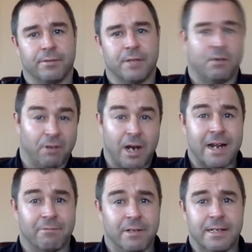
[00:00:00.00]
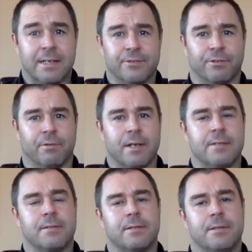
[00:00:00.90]
The whole lineout really is a
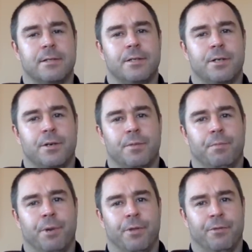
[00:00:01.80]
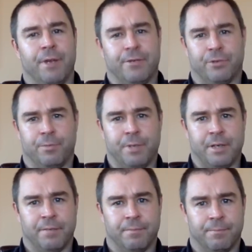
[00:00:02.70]
race, but the race could
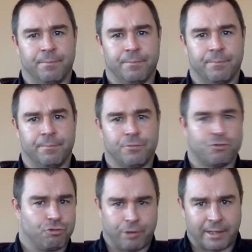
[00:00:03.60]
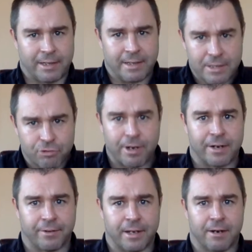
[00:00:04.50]
be strictly straight
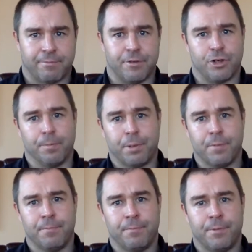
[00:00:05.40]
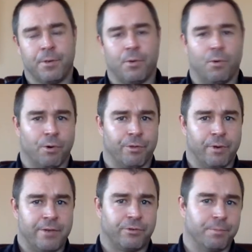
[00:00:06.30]
into the air from the jumper, or the
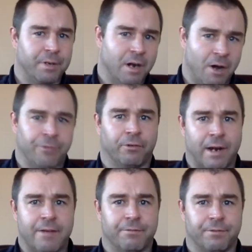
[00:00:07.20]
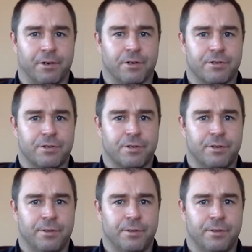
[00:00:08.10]
race could be on the ground first